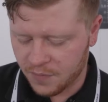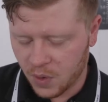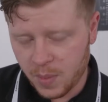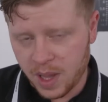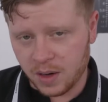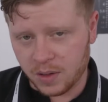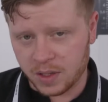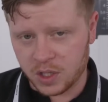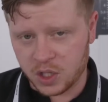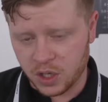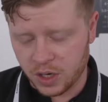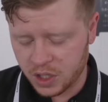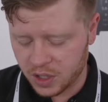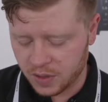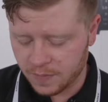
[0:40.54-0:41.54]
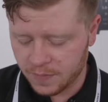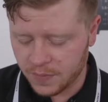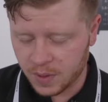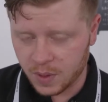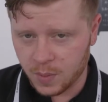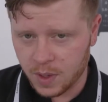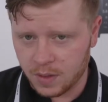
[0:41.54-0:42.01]
Full metal construction,
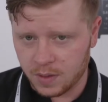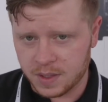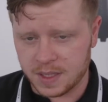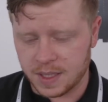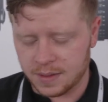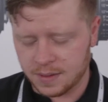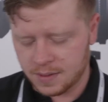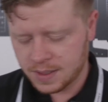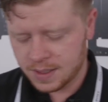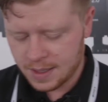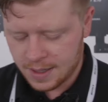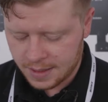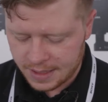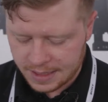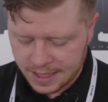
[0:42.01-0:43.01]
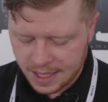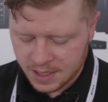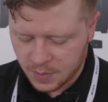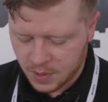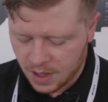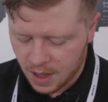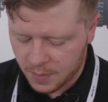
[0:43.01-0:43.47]
fully weather sealed. These
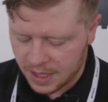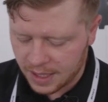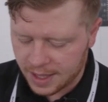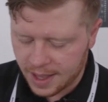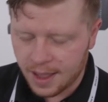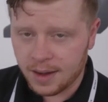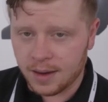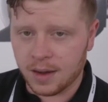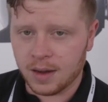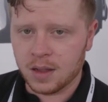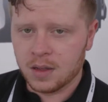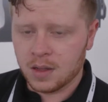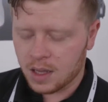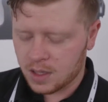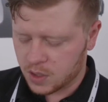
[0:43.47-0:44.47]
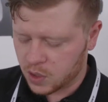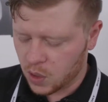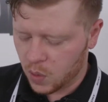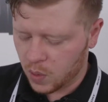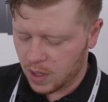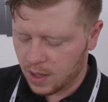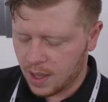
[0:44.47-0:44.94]
guys will come in Canon,
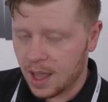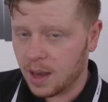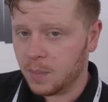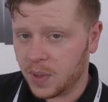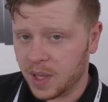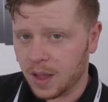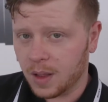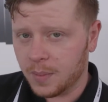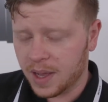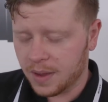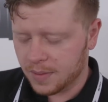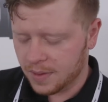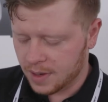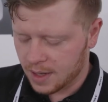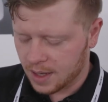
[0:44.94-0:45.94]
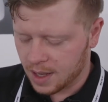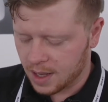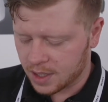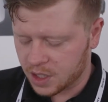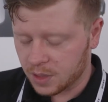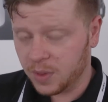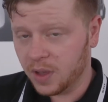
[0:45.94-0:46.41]
Sony, and PL
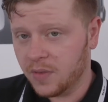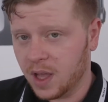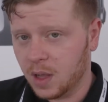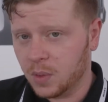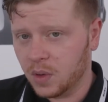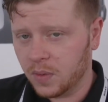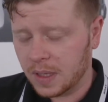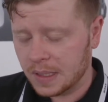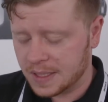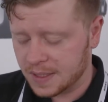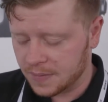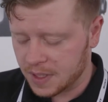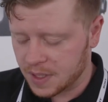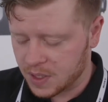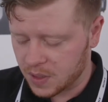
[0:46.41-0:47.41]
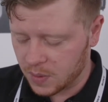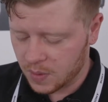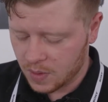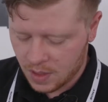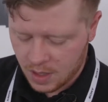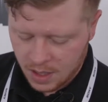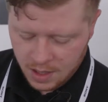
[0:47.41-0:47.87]
mount. Should be available relatively
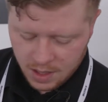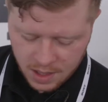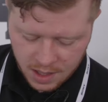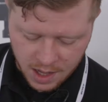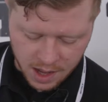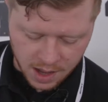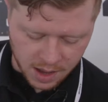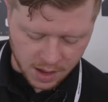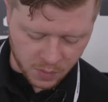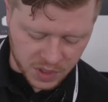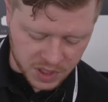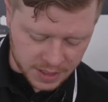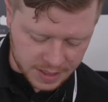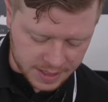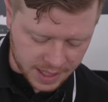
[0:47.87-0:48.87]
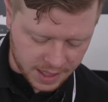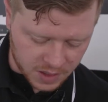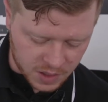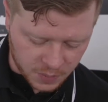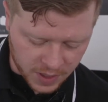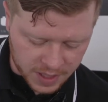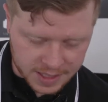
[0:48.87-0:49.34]
soon. We just
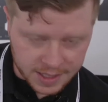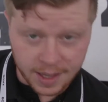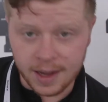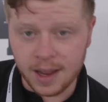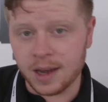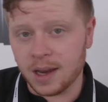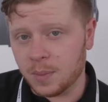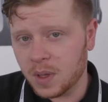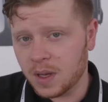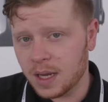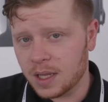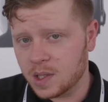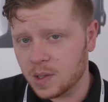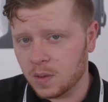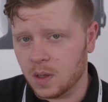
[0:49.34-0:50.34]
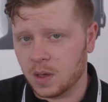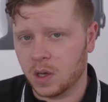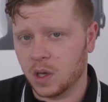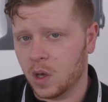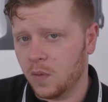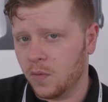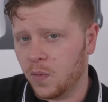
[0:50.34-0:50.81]
announced pricing at NAB not too long
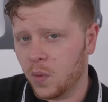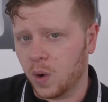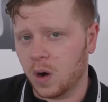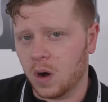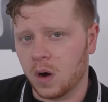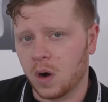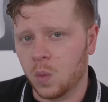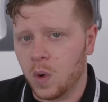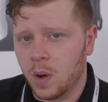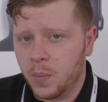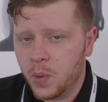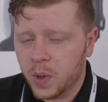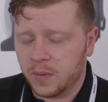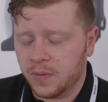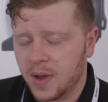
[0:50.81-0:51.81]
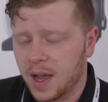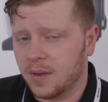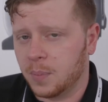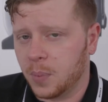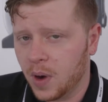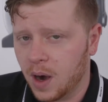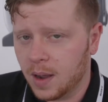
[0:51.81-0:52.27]
ago for our
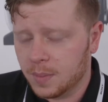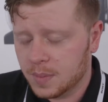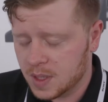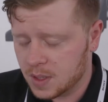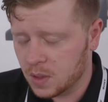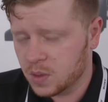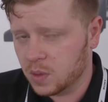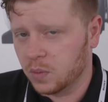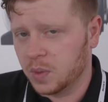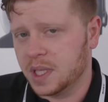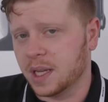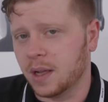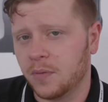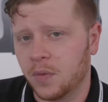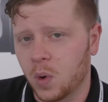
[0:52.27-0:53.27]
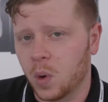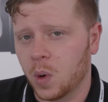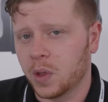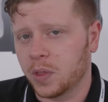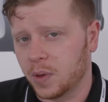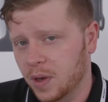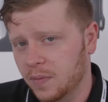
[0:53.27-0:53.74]
1.5 primes. Those will retail
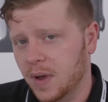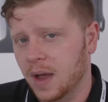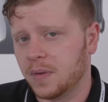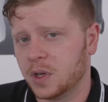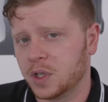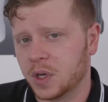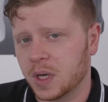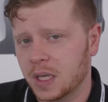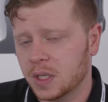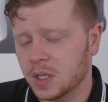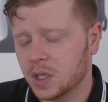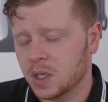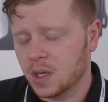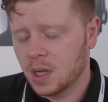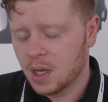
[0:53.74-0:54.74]
for $3,500 each.